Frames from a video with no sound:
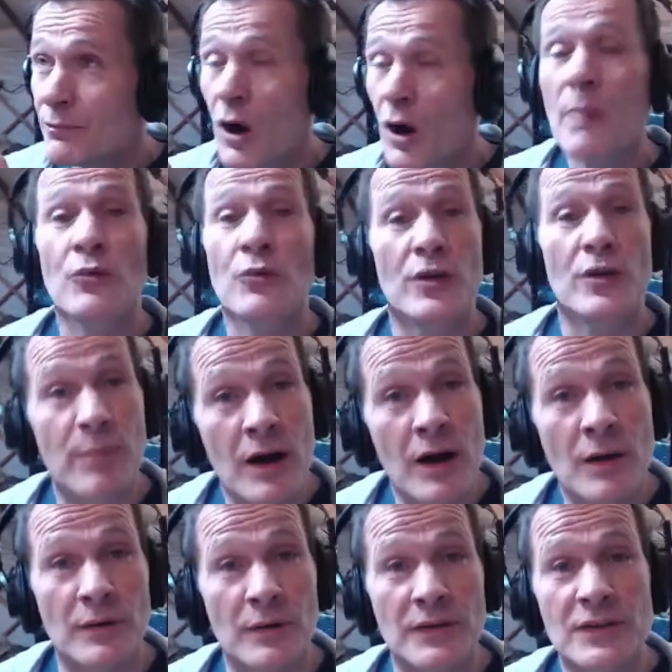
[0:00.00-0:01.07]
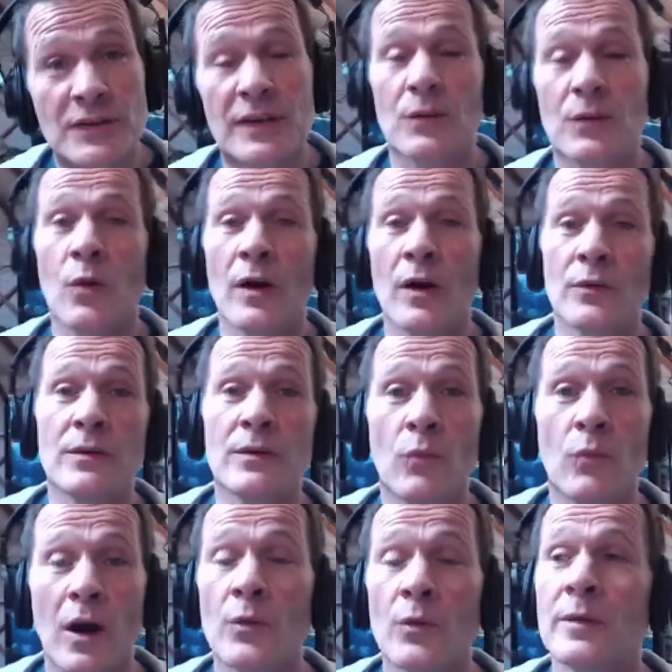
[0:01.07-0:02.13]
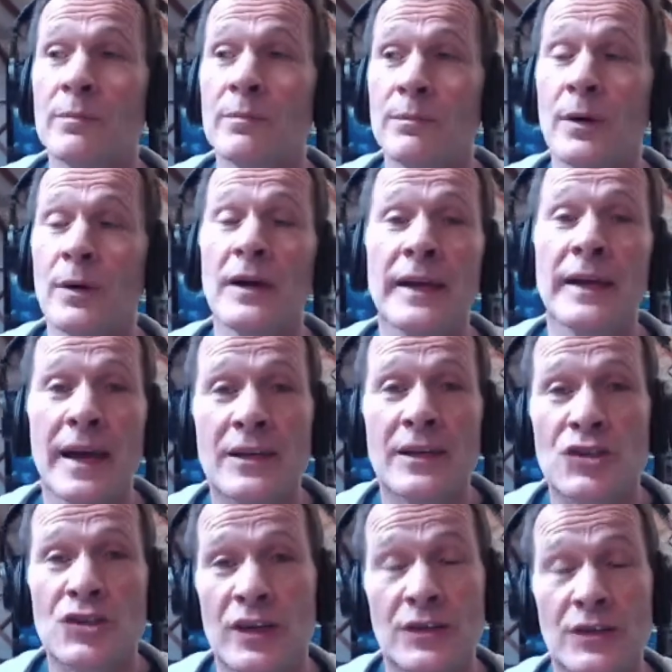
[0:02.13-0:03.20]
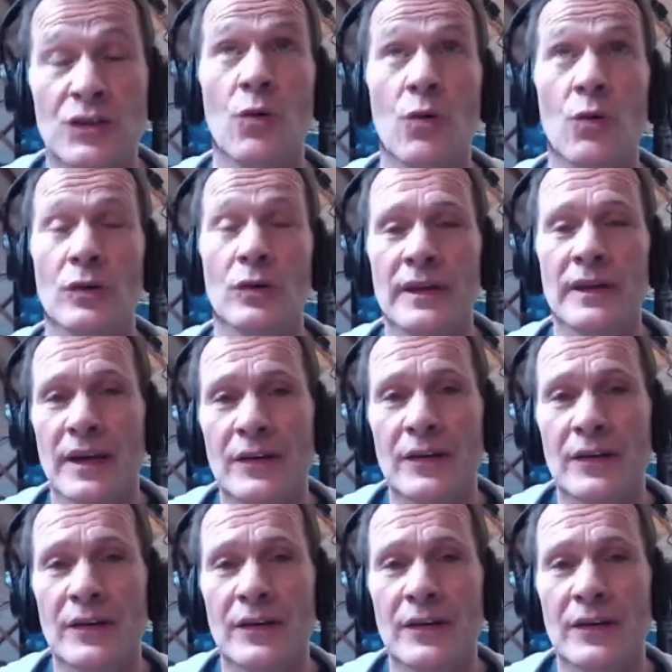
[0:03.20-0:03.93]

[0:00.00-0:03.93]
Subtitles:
primary purpose, why are we burning energy at all?